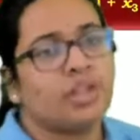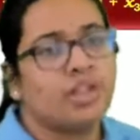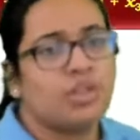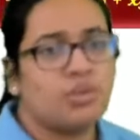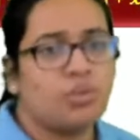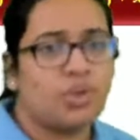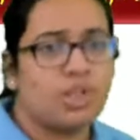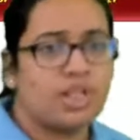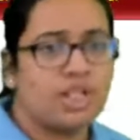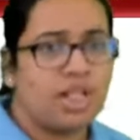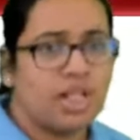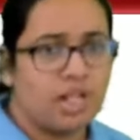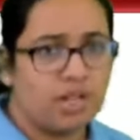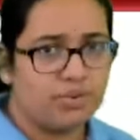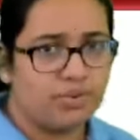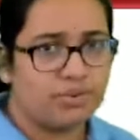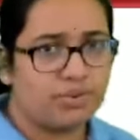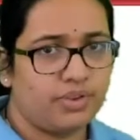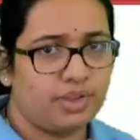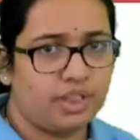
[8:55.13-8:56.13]

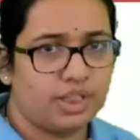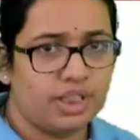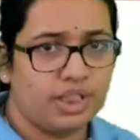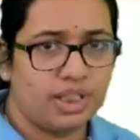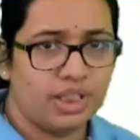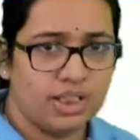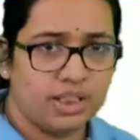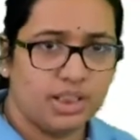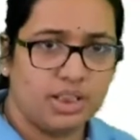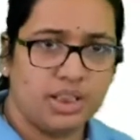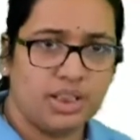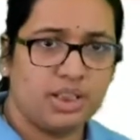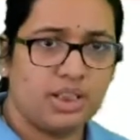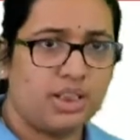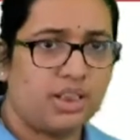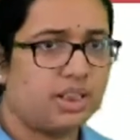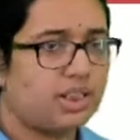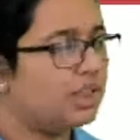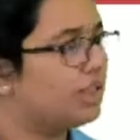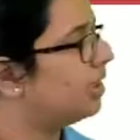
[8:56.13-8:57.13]
1/2
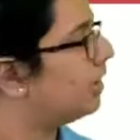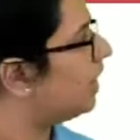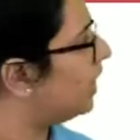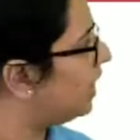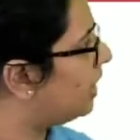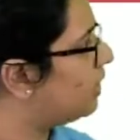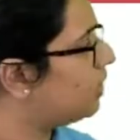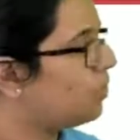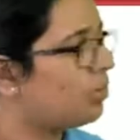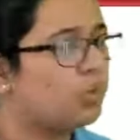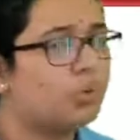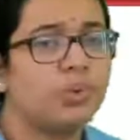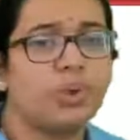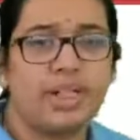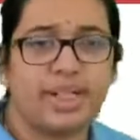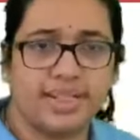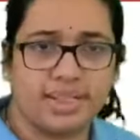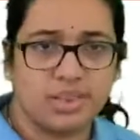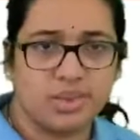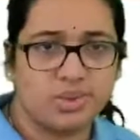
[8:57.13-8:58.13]
into
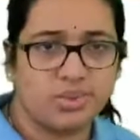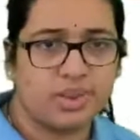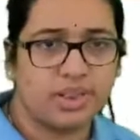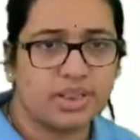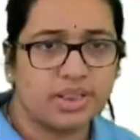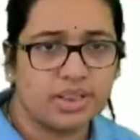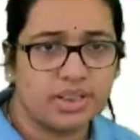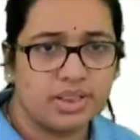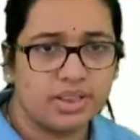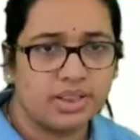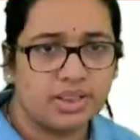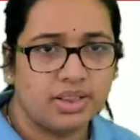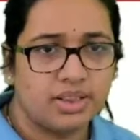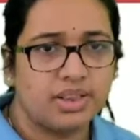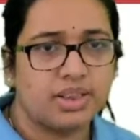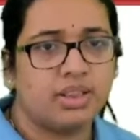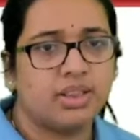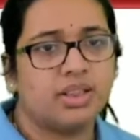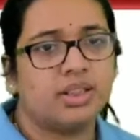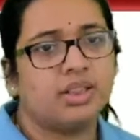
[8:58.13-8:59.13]
x1
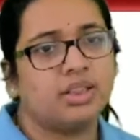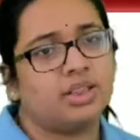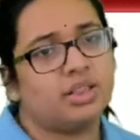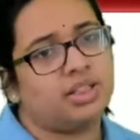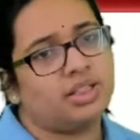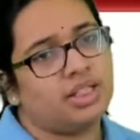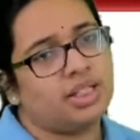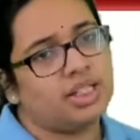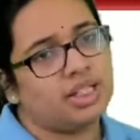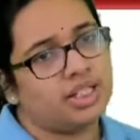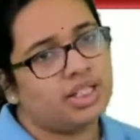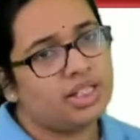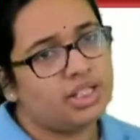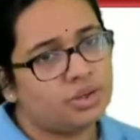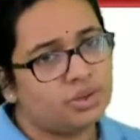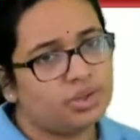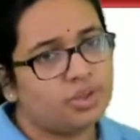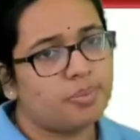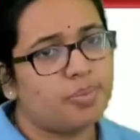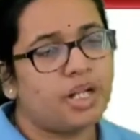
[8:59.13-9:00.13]

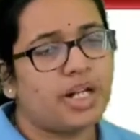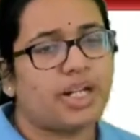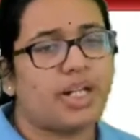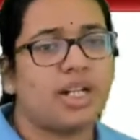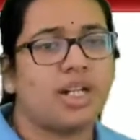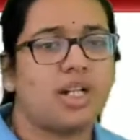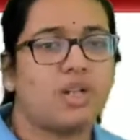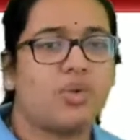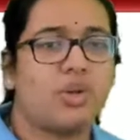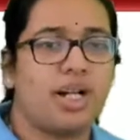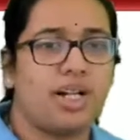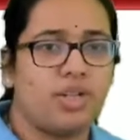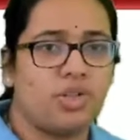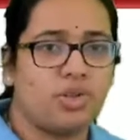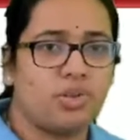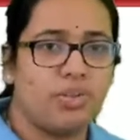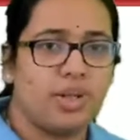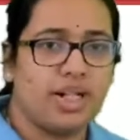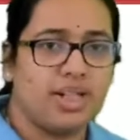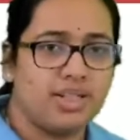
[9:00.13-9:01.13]
into the bracket y2
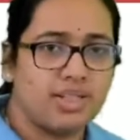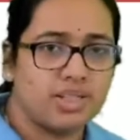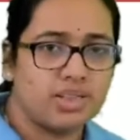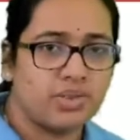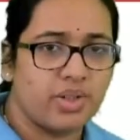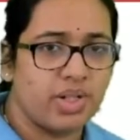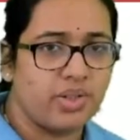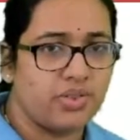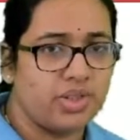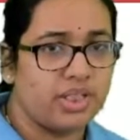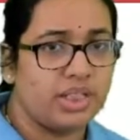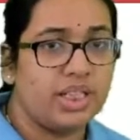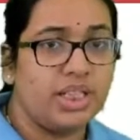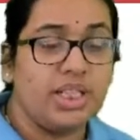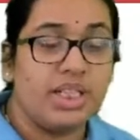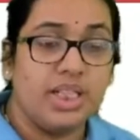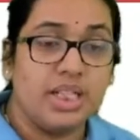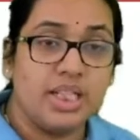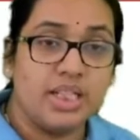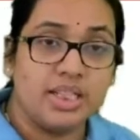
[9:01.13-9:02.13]
minus y1.
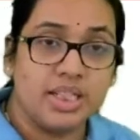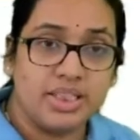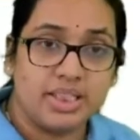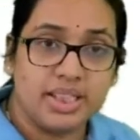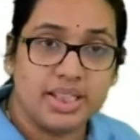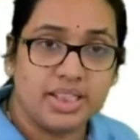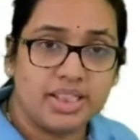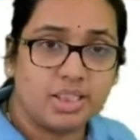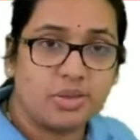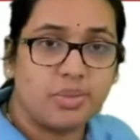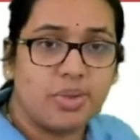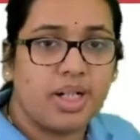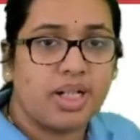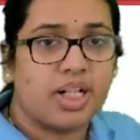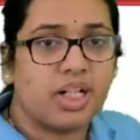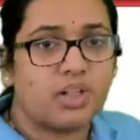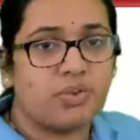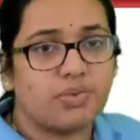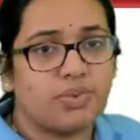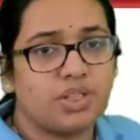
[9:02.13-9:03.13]
In the next
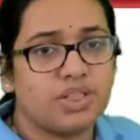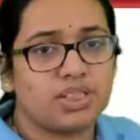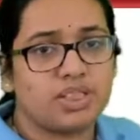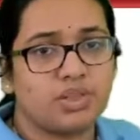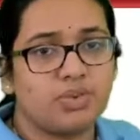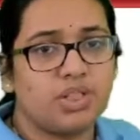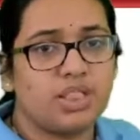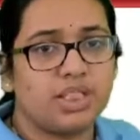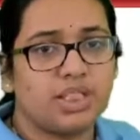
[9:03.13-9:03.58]
bracket, first we will